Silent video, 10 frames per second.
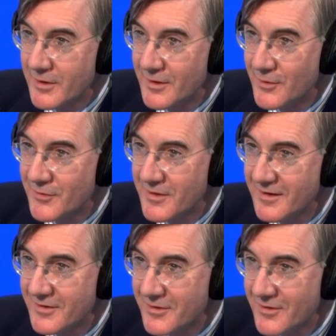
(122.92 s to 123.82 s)
anybody, who
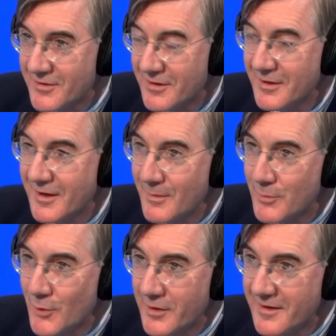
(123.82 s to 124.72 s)
said that considering how
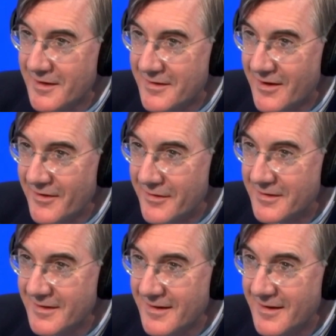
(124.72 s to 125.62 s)
poorly they'd
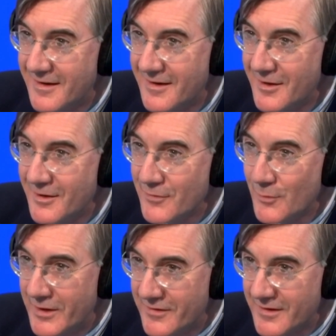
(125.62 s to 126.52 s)
done uh,
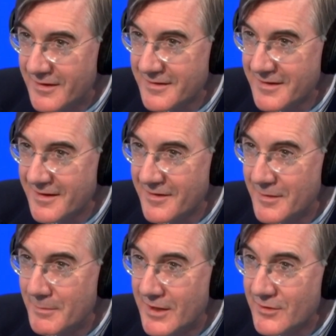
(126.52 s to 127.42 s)
over the winter,
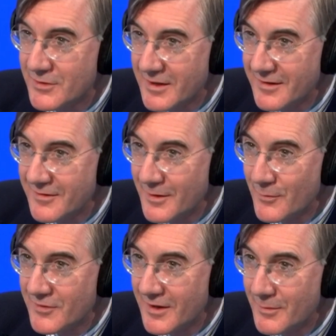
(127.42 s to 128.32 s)
the men's cricket
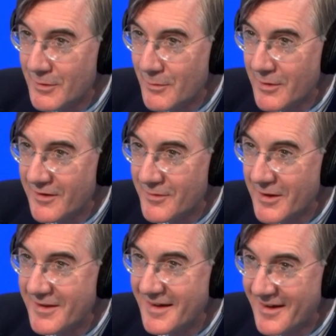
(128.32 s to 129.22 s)
team was going to be
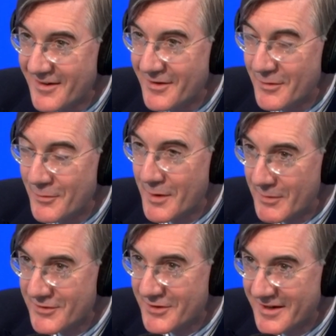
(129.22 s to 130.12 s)
replaced by the England, the
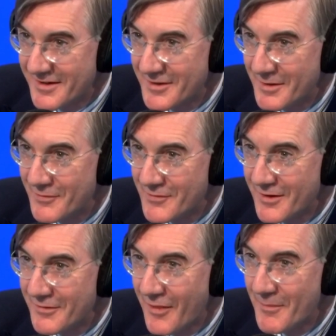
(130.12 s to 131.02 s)
women's cricket team, we have
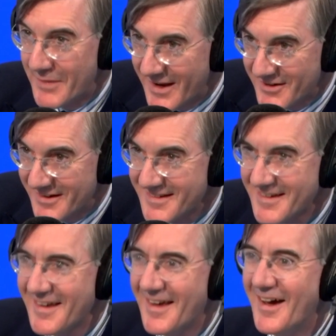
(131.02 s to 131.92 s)
done rather better.
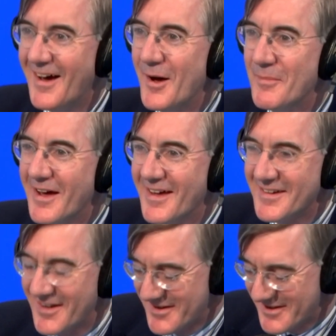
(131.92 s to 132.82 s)
Um,
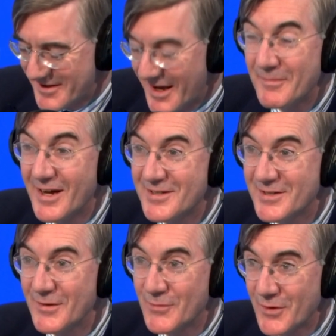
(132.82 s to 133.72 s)
and, and that
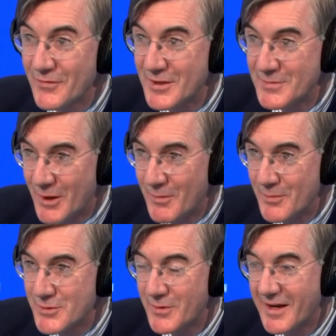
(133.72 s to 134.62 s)
might solve all of these
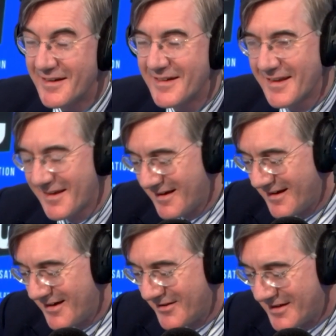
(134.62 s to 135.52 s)
problems when
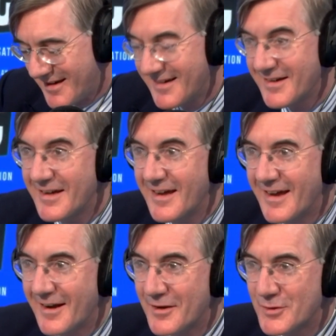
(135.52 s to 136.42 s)
uh, the
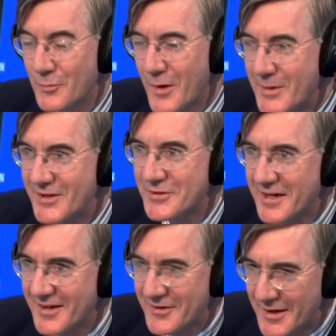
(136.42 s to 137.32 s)
English women's
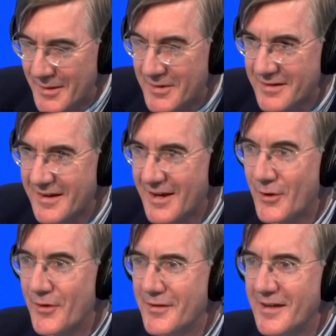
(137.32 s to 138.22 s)
cricket team
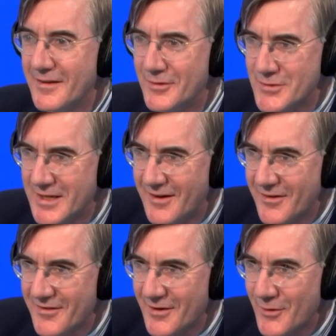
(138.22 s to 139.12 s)
take on the New
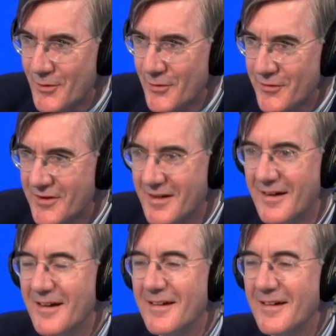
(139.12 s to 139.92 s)
Zealanders at Lords